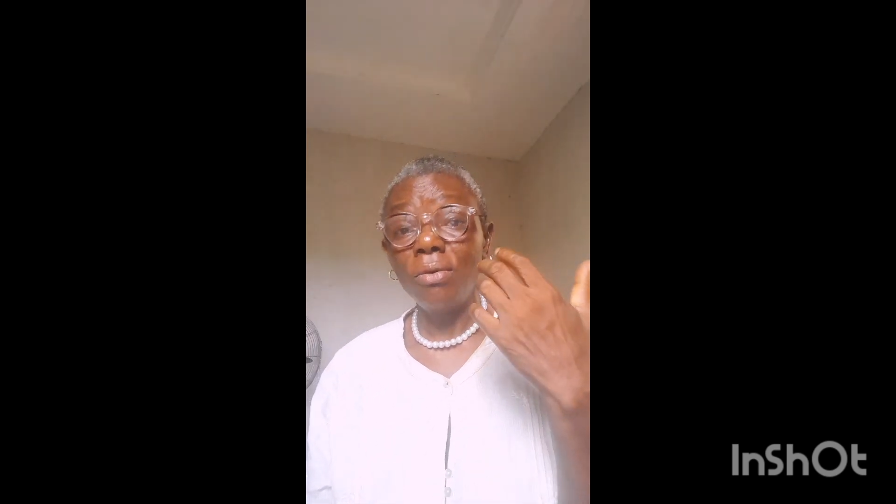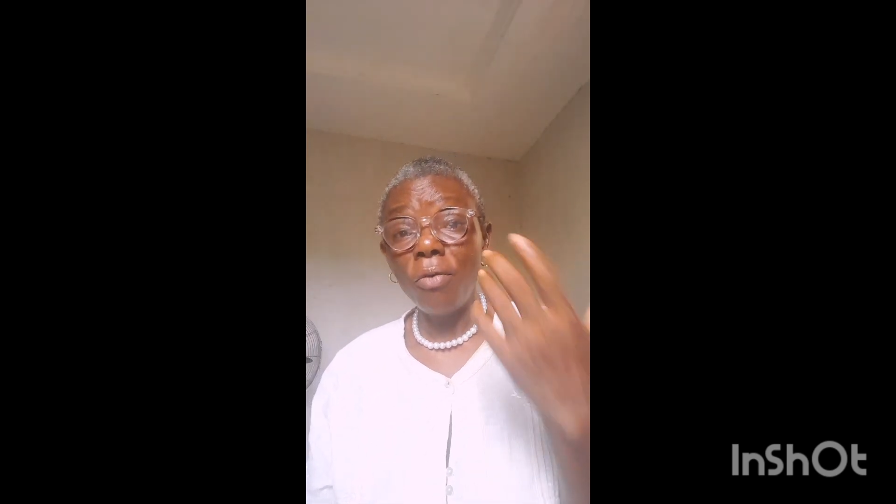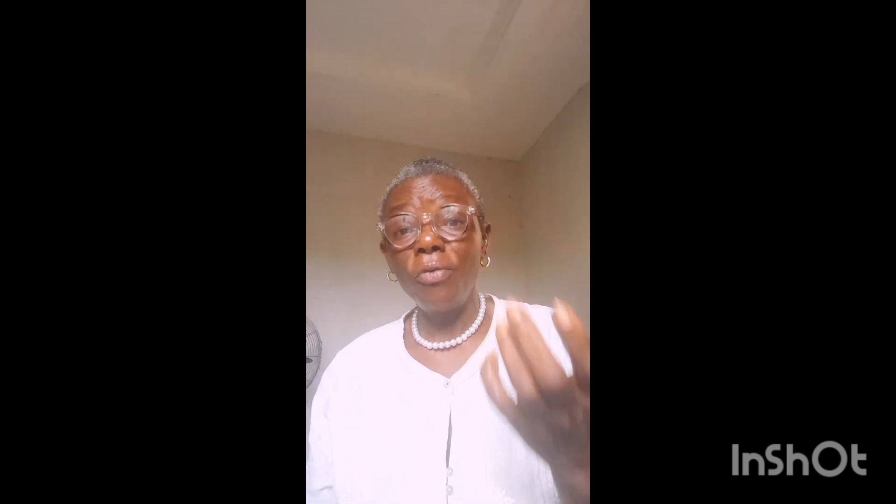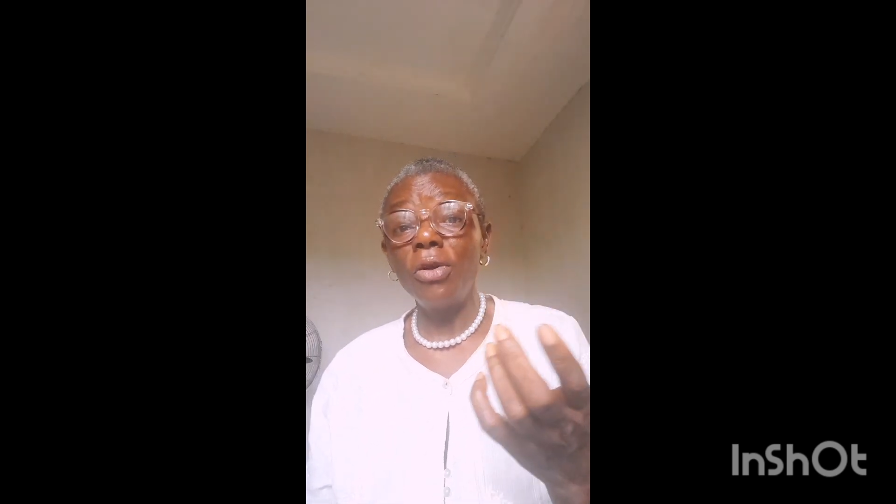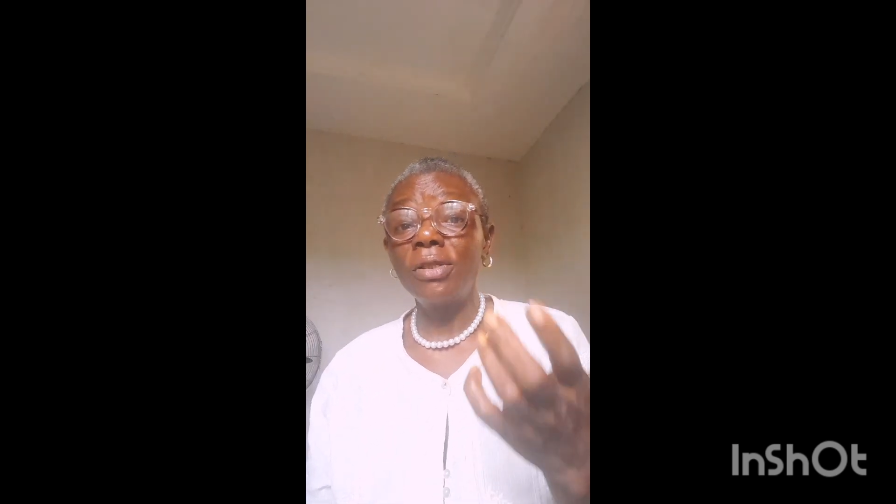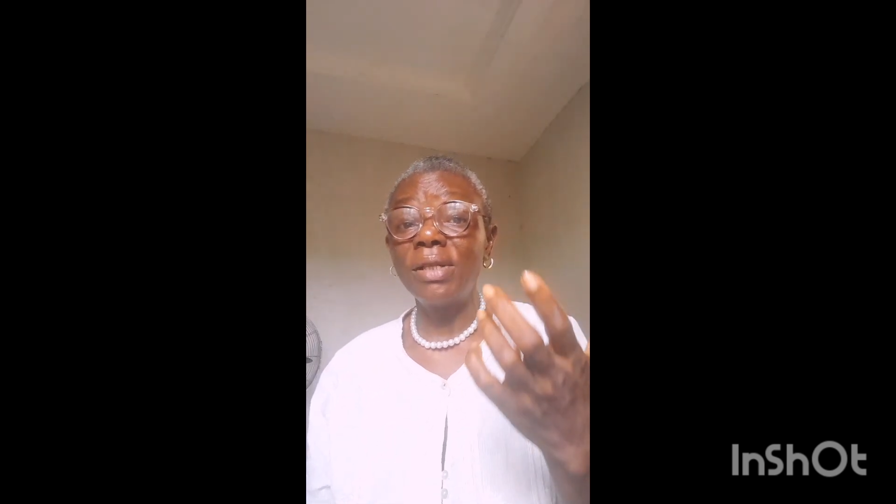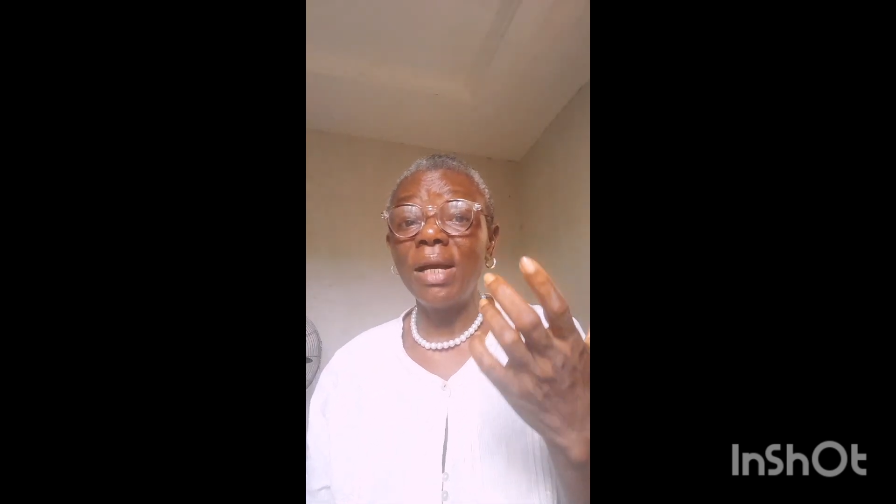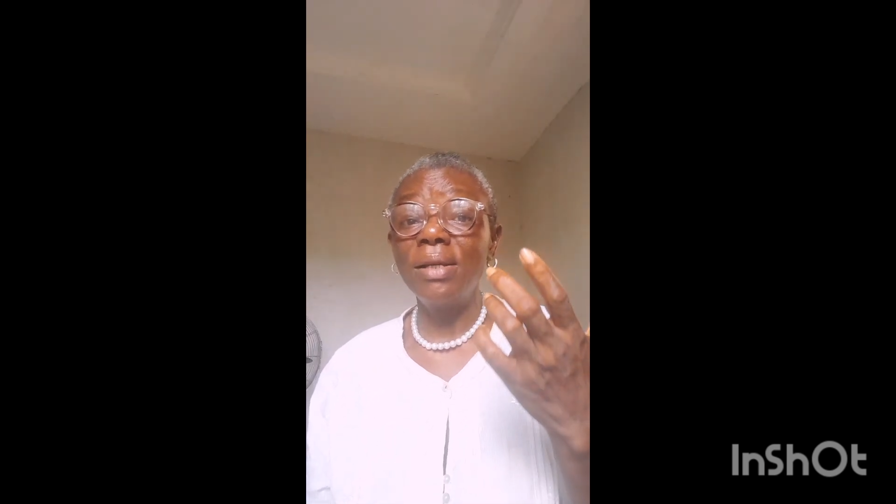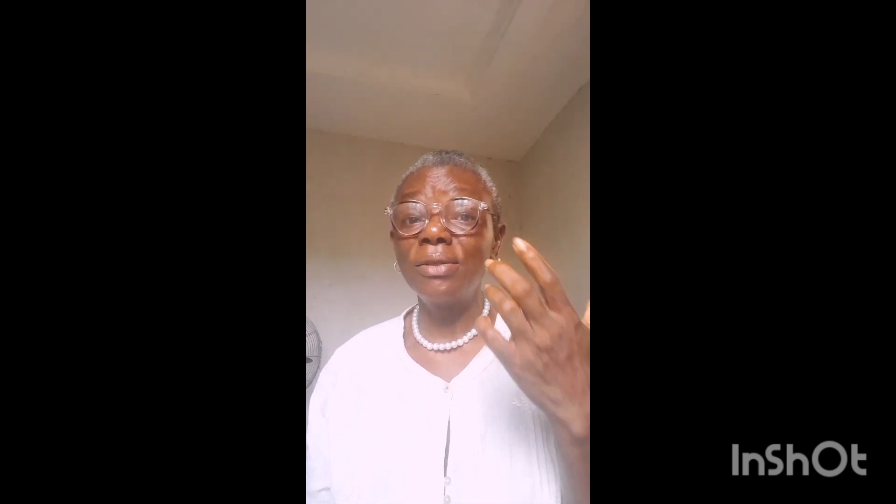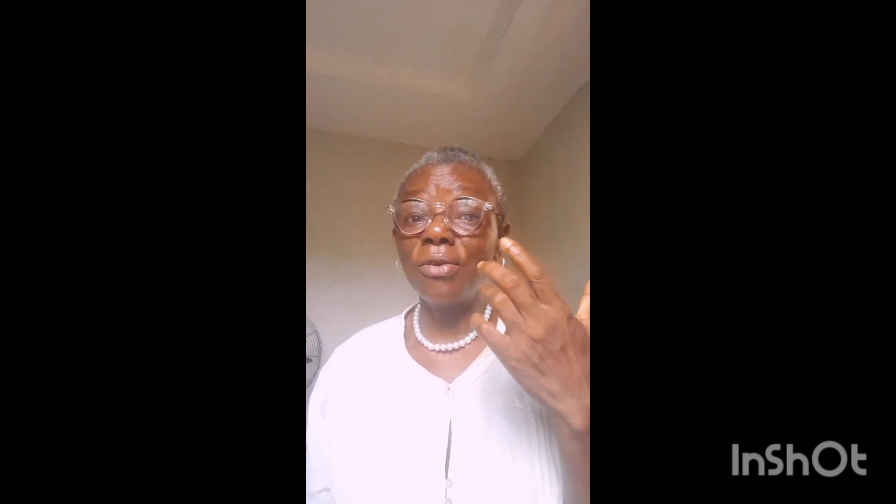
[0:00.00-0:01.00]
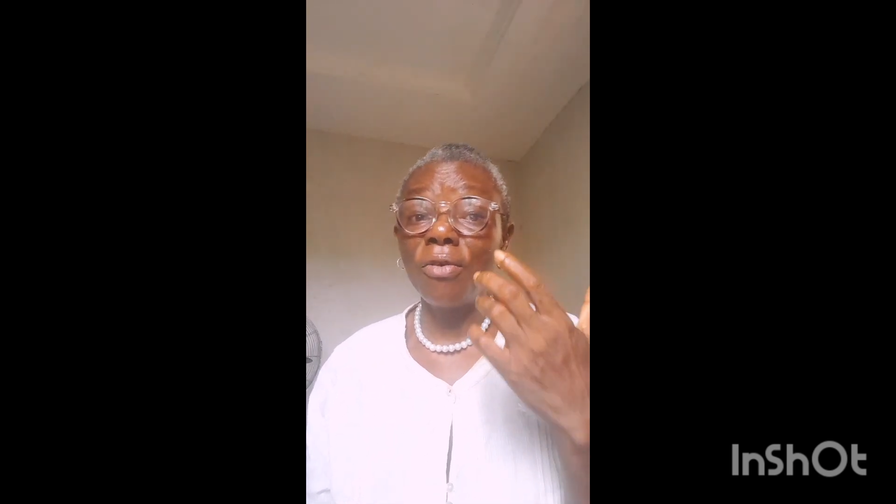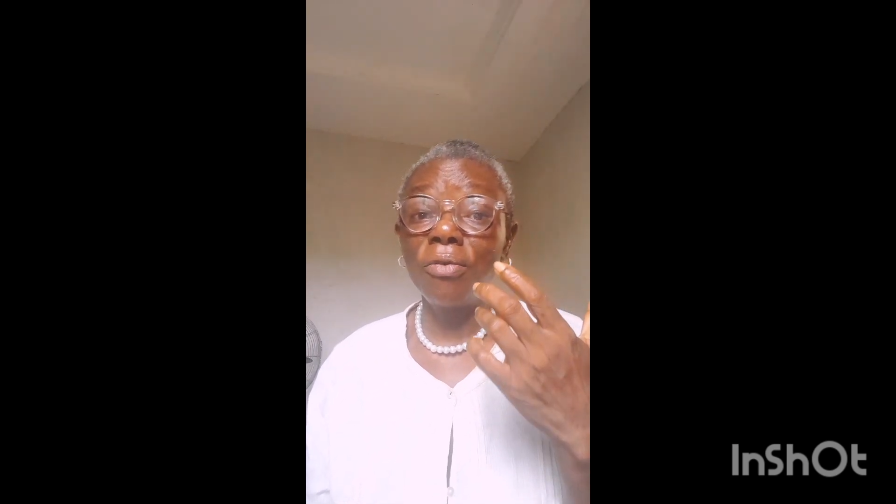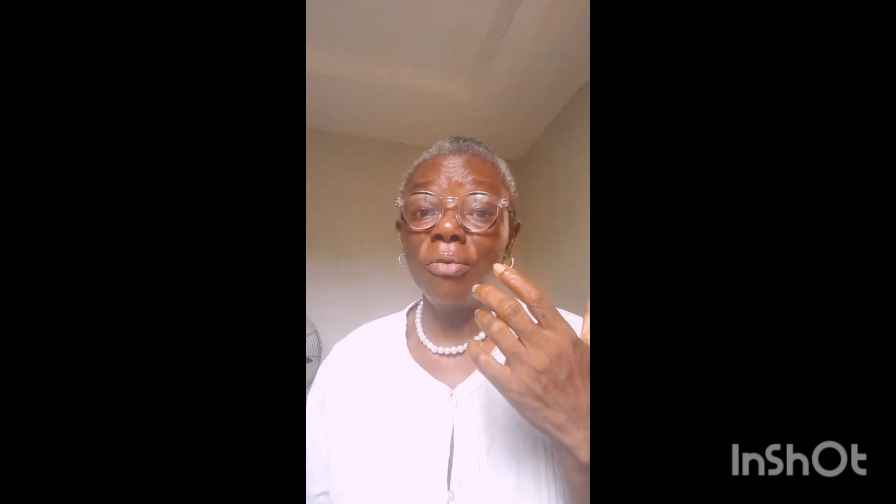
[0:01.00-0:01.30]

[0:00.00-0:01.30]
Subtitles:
obvious signs of